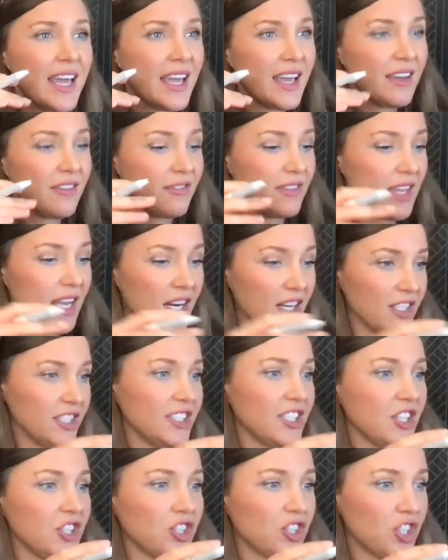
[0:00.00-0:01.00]
if there
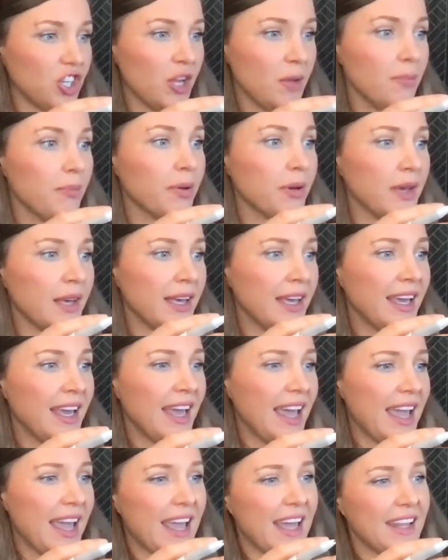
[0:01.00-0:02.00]
is a ship
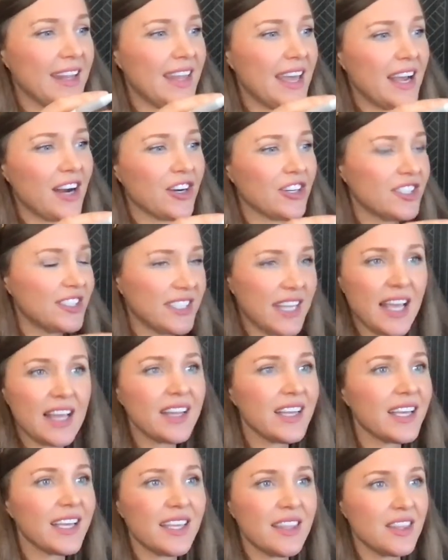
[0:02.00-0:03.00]
and they are
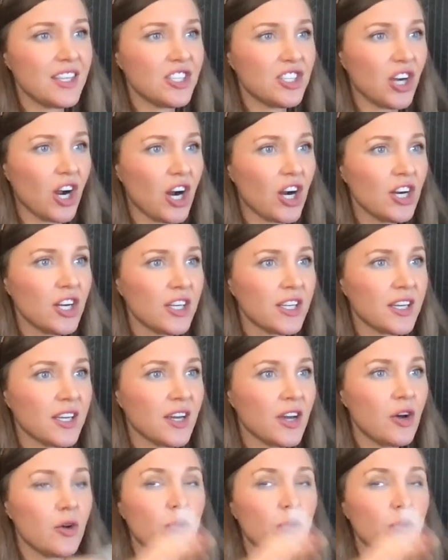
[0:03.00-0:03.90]
sailing in the dark,